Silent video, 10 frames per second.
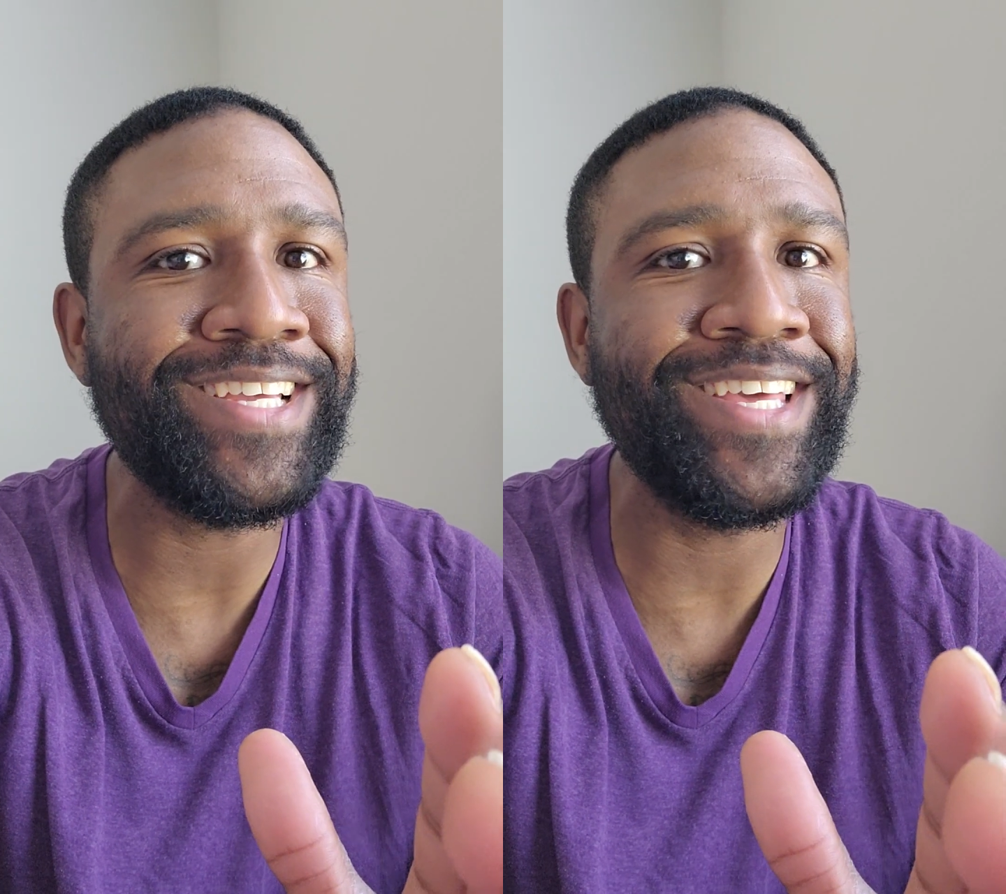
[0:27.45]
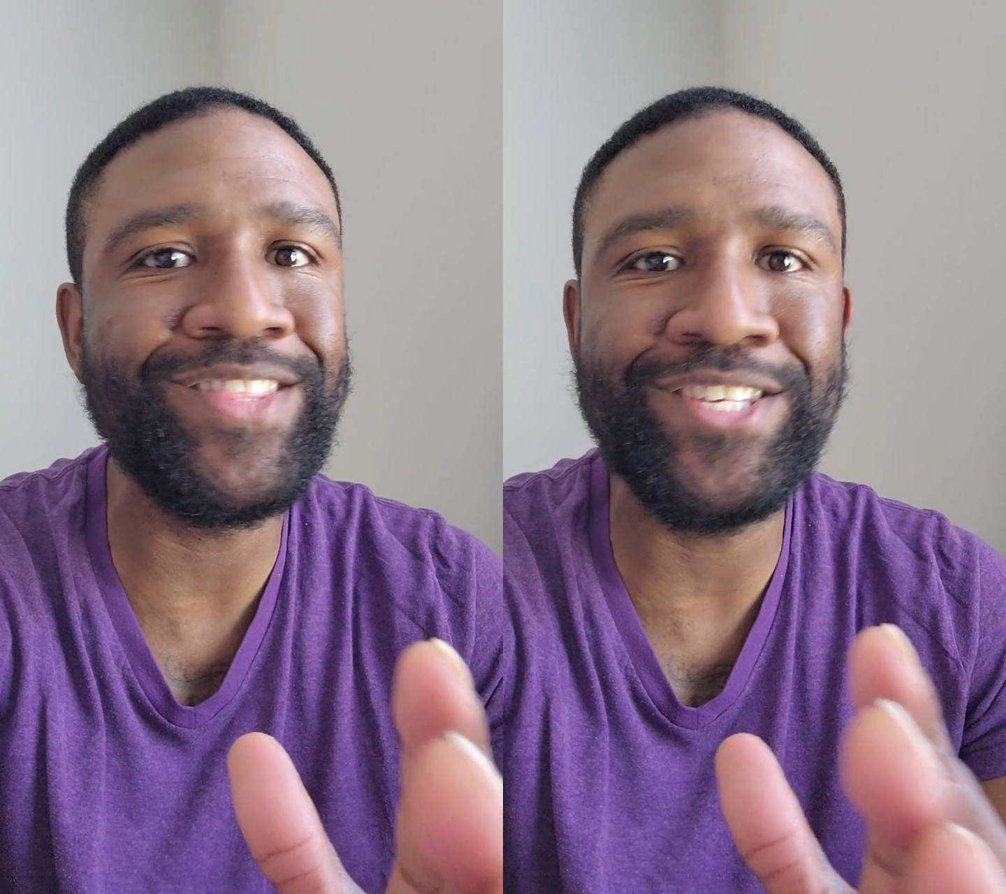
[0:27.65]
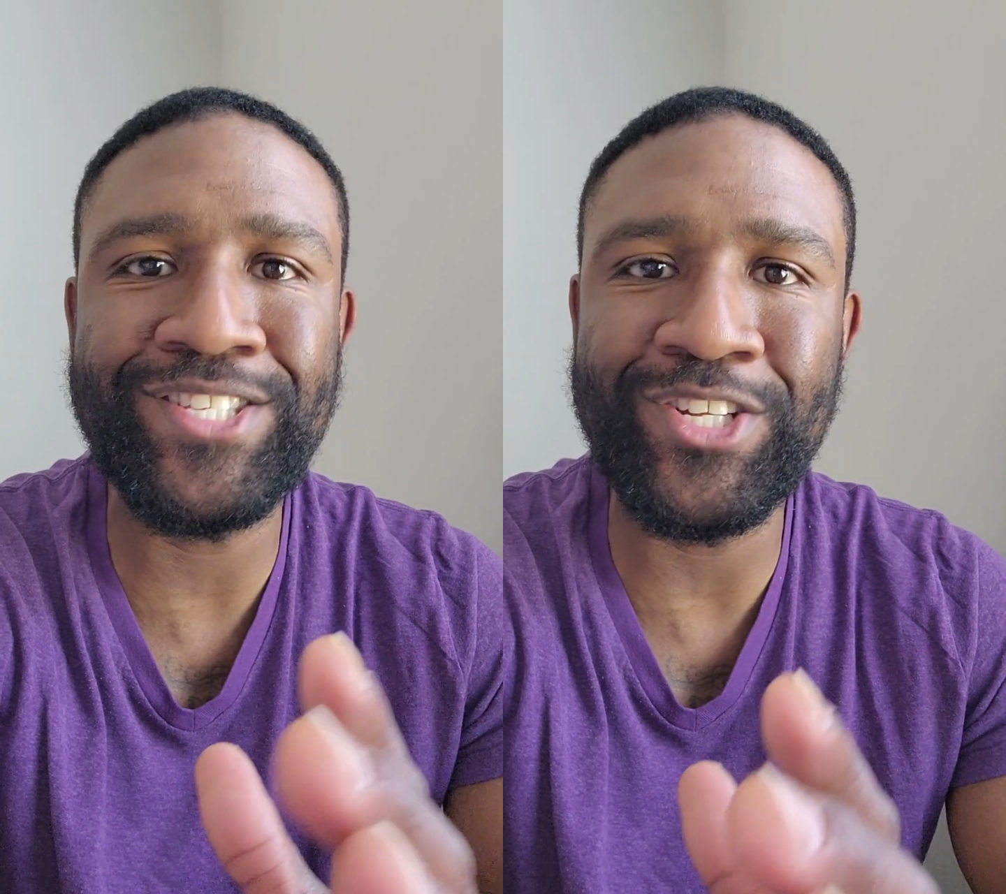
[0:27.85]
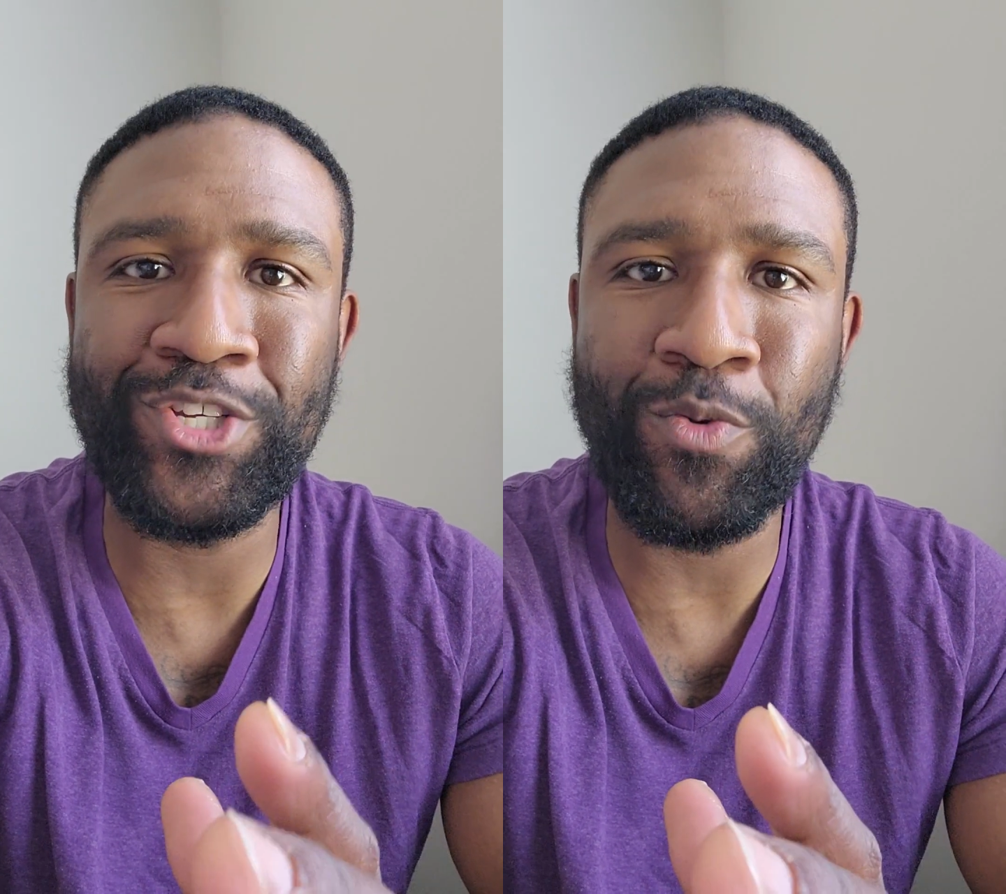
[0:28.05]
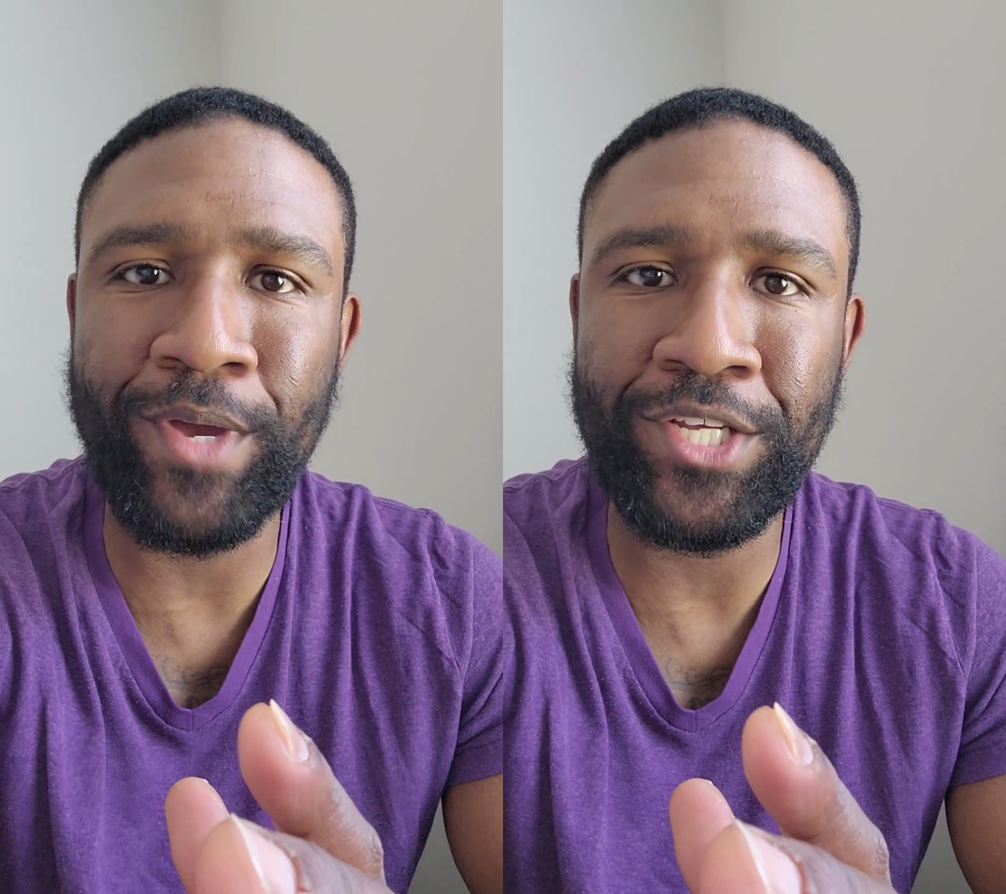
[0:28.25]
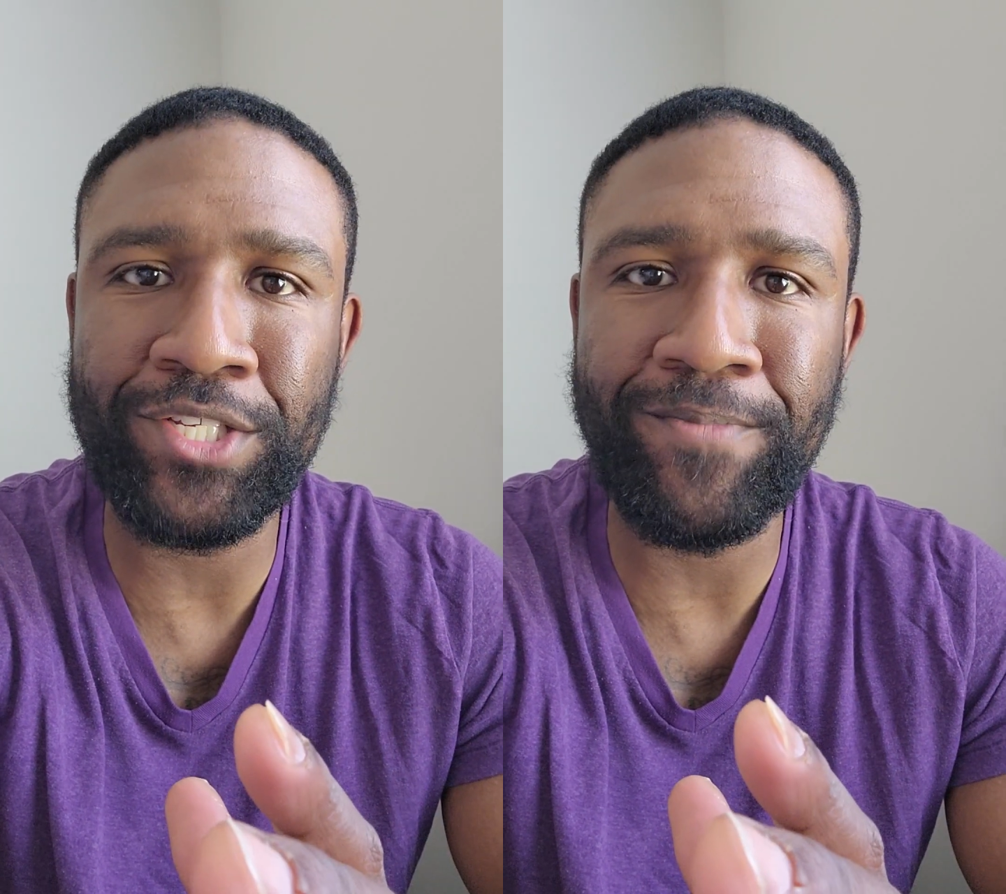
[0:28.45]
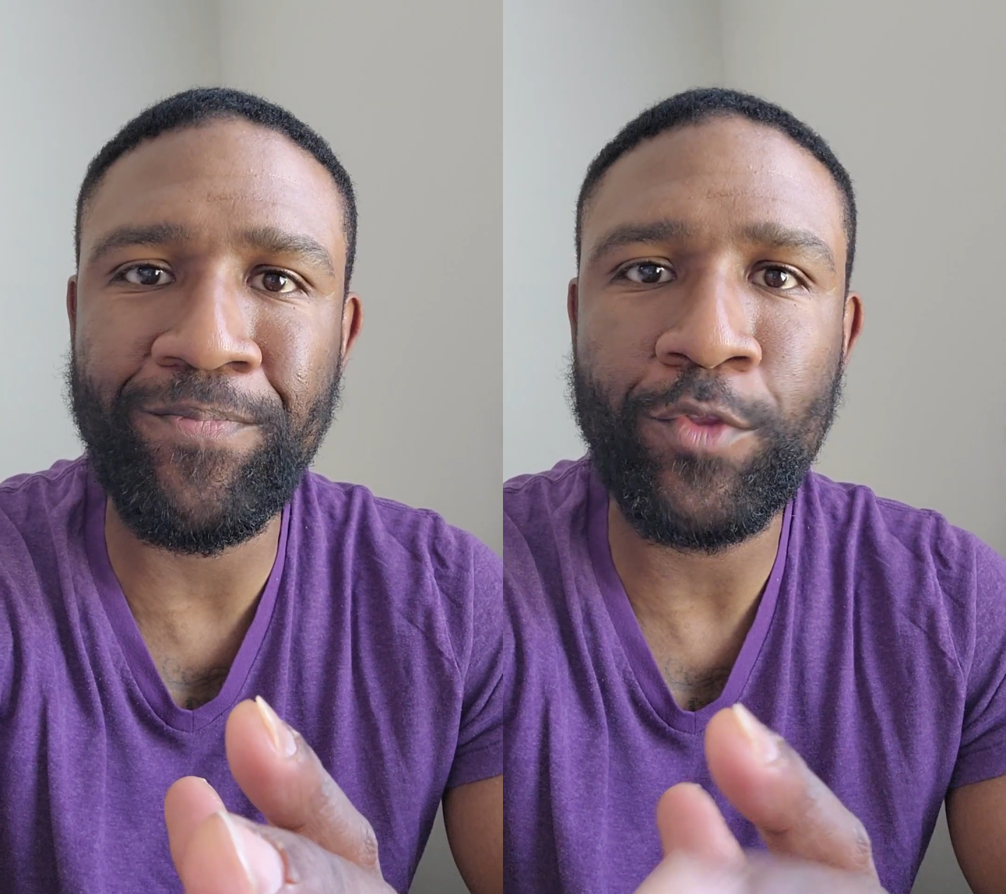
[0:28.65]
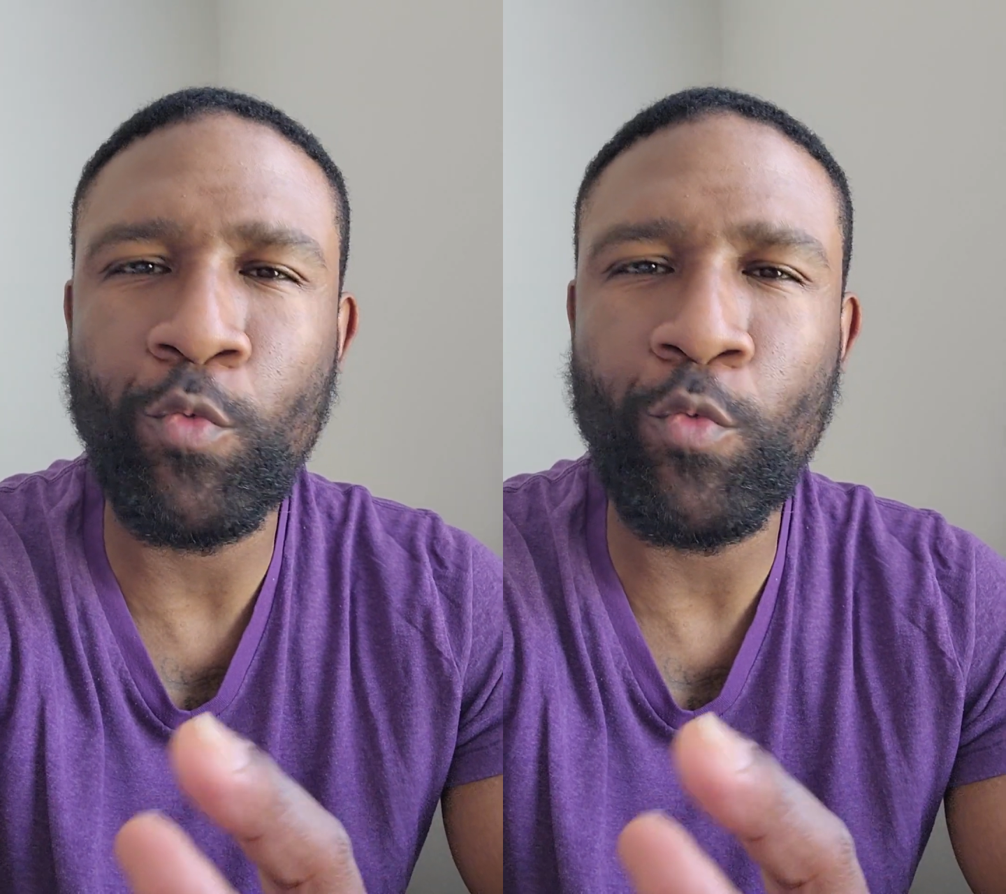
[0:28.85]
in this situation?